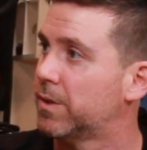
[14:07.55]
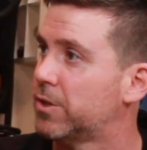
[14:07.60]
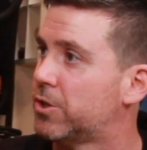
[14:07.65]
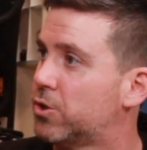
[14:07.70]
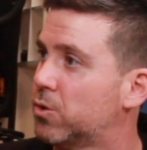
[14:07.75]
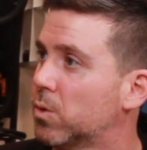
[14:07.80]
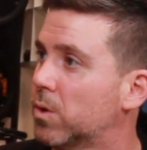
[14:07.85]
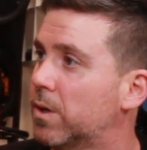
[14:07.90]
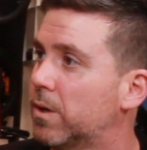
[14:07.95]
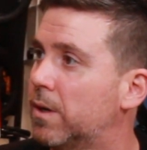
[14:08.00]

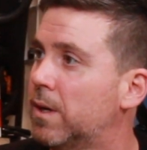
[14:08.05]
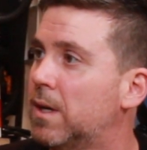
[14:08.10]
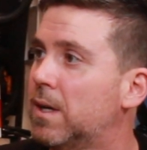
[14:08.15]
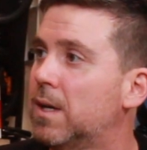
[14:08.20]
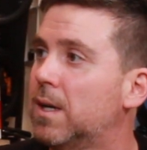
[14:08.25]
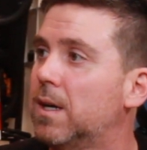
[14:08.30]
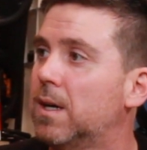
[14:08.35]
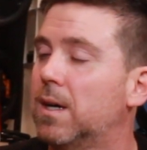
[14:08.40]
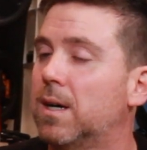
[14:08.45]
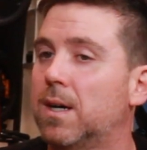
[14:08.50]
short.
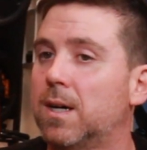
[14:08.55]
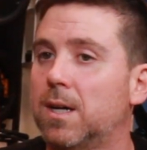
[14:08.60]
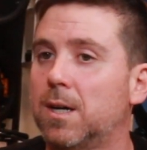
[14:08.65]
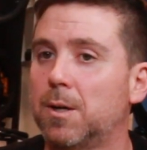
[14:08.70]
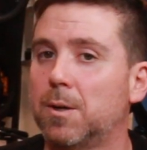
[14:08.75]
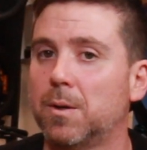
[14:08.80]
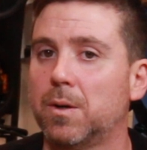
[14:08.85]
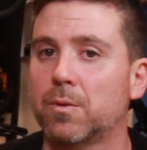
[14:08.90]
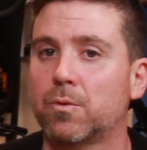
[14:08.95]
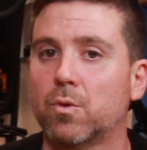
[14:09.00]

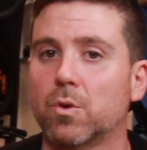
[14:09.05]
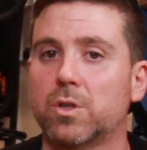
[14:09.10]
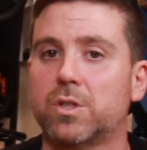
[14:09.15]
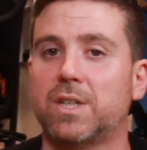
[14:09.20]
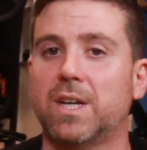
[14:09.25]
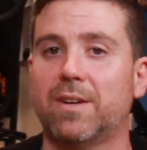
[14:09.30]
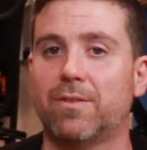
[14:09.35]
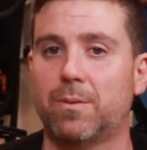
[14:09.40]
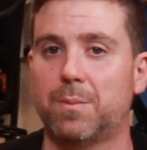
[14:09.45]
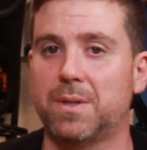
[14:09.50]
Of course,
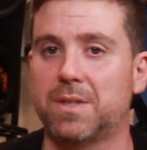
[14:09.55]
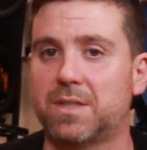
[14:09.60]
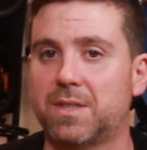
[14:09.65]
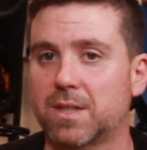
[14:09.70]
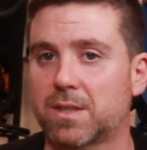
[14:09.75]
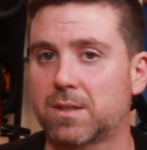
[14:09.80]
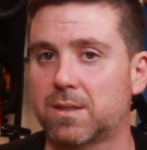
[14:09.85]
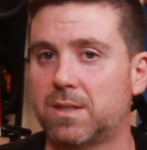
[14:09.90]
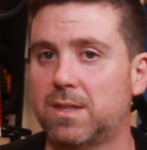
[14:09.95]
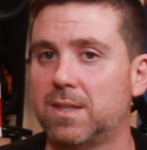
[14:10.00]
you have to be
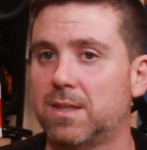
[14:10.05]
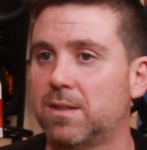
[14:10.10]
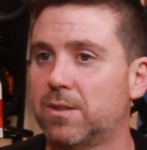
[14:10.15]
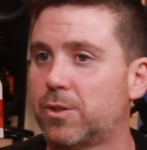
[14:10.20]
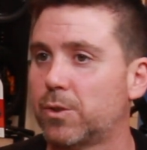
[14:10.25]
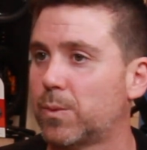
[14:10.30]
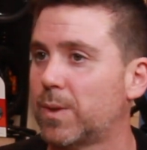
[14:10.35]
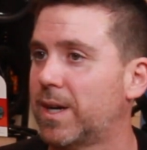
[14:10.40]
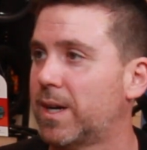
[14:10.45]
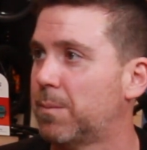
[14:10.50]
16
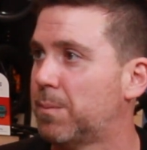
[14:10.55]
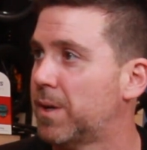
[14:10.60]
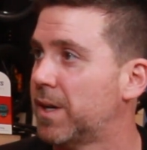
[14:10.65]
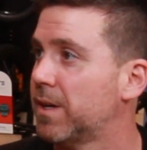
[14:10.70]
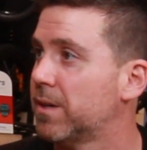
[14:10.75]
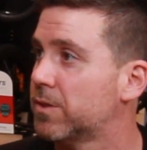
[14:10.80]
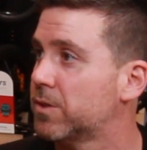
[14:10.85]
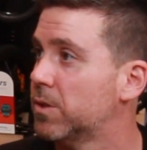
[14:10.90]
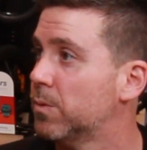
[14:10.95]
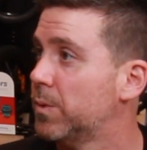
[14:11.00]
to ride a
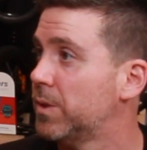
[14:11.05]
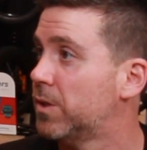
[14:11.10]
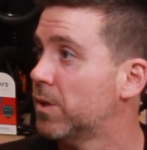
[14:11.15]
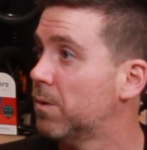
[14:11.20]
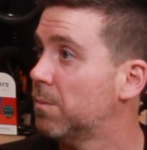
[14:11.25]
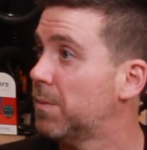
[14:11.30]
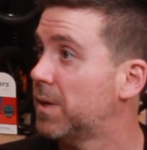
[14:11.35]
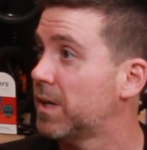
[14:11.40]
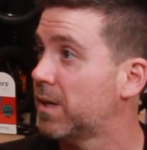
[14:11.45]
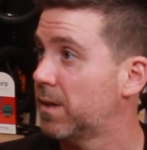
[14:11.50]
bike, so we
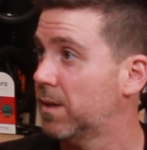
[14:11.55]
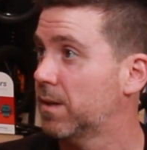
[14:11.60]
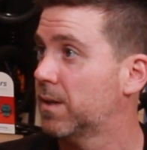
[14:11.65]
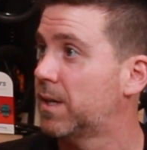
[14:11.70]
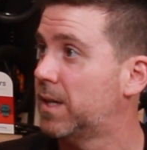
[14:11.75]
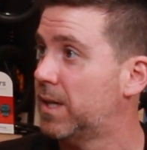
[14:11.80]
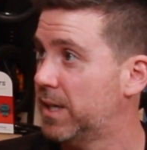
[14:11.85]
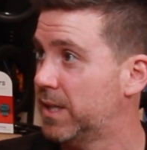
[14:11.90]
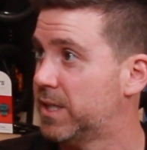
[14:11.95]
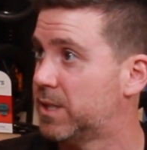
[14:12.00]
don't make
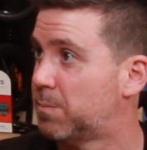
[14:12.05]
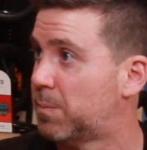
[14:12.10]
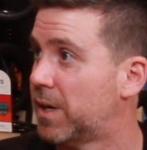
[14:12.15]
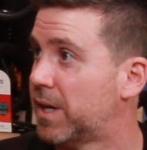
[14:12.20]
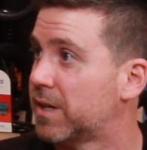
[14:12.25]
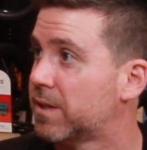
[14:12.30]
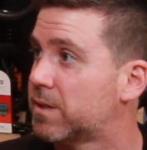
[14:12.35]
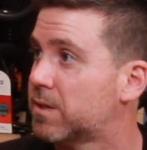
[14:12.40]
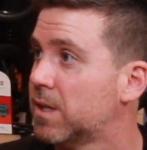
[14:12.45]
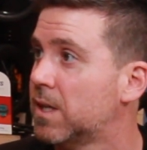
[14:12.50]
kids'
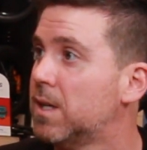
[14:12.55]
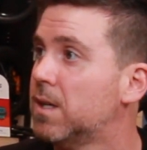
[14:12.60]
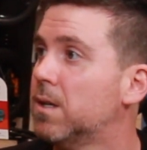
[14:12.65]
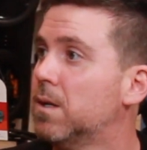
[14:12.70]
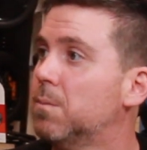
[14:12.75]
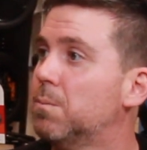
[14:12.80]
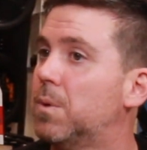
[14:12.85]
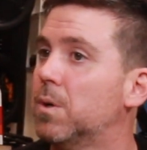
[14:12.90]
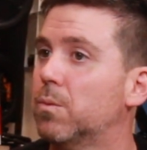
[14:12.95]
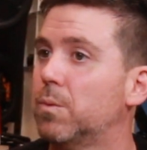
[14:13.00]
bikes,
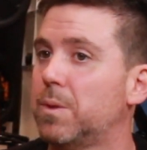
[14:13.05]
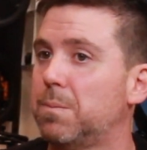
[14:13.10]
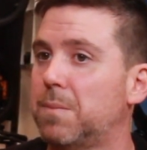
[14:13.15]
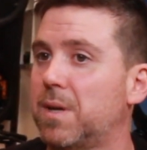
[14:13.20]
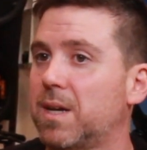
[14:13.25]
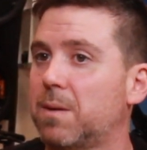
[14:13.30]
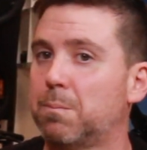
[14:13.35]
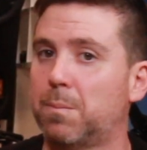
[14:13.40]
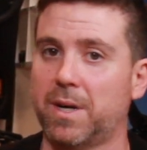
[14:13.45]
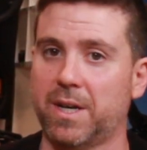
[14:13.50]
but we
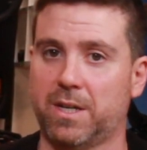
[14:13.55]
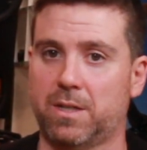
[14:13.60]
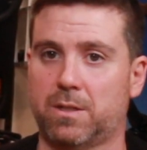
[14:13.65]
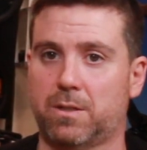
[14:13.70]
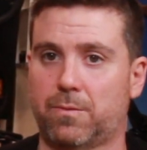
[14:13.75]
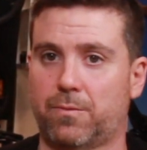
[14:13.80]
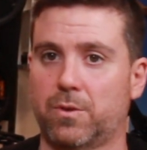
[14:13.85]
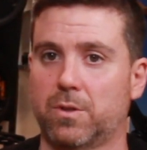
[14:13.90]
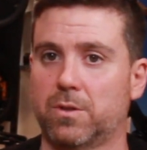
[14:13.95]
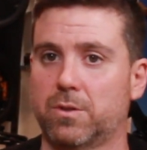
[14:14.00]
make bikes
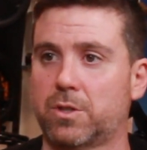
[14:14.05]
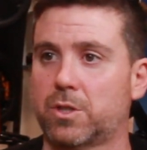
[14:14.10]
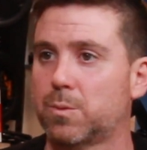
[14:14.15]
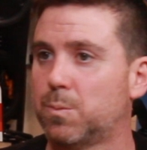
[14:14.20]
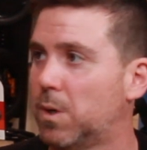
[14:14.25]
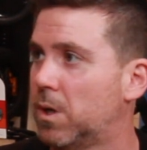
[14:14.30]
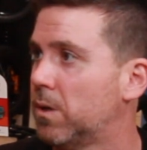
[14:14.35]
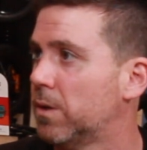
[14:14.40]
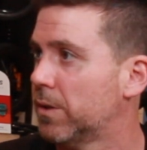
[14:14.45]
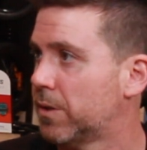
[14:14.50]
for
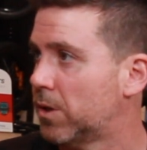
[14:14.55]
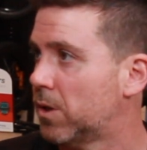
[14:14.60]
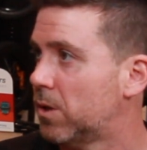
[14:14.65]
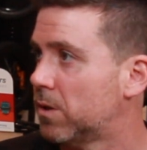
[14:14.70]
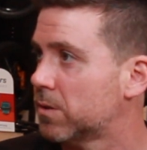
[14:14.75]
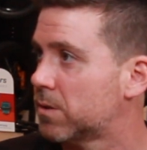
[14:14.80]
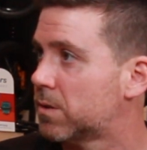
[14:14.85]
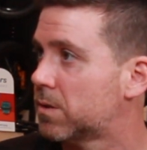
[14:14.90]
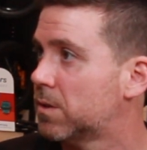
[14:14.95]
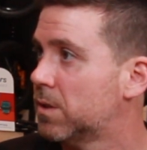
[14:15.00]
small
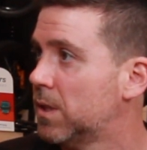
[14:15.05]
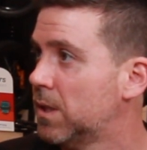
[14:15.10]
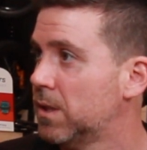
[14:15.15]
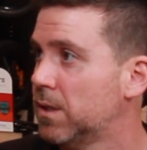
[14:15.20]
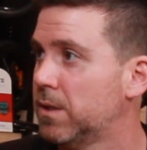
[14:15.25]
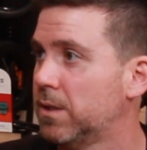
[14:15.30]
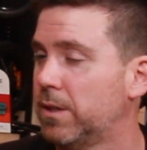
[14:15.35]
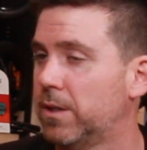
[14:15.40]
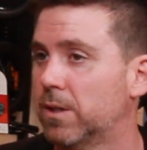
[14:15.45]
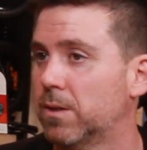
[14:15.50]
adults,
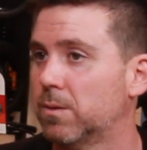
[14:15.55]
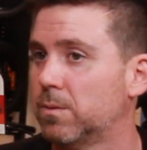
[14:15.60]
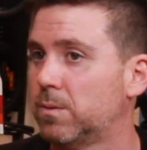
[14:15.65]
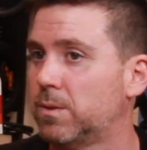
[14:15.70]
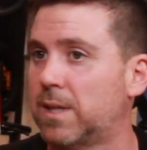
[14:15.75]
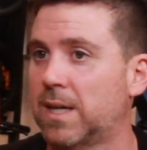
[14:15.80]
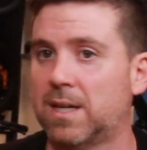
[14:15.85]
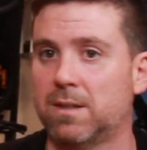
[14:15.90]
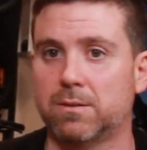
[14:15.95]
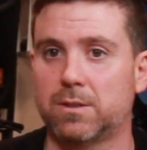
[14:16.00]

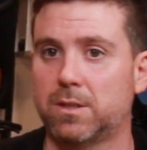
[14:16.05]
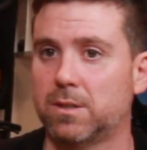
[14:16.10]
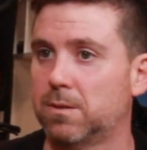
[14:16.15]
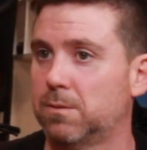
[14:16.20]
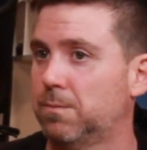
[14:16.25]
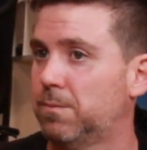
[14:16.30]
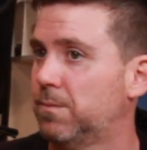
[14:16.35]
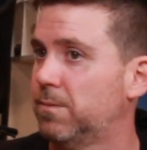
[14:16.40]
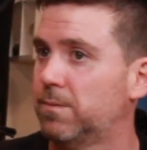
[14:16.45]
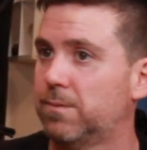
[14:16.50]
down
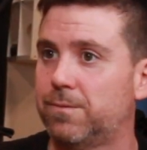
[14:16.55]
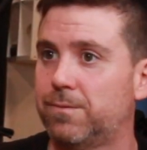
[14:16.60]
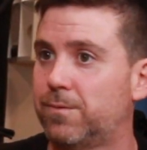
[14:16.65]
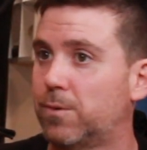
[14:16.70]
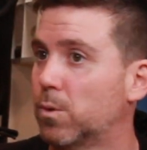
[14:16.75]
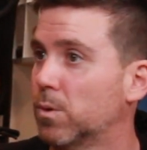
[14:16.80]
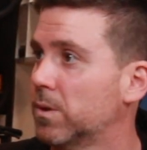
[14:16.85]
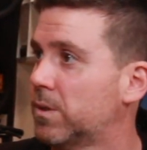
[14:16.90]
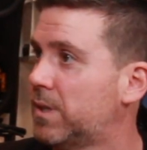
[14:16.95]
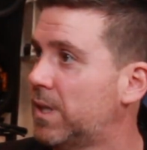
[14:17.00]
to
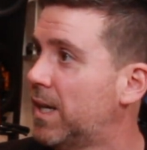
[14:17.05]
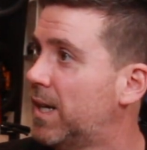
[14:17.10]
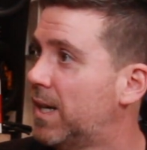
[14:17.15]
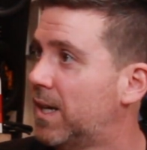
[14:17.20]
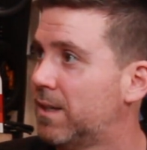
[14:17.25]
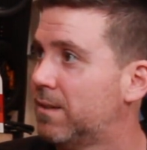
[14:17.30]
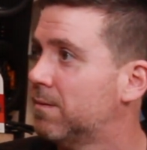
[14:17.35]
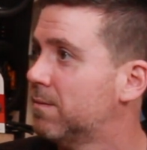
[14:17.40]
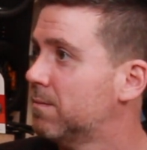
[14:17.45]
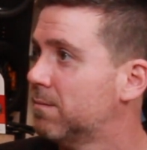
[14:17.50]

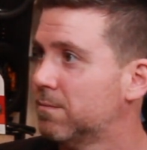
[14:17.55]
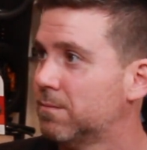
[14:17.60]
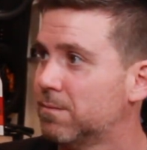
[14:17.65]
4'10",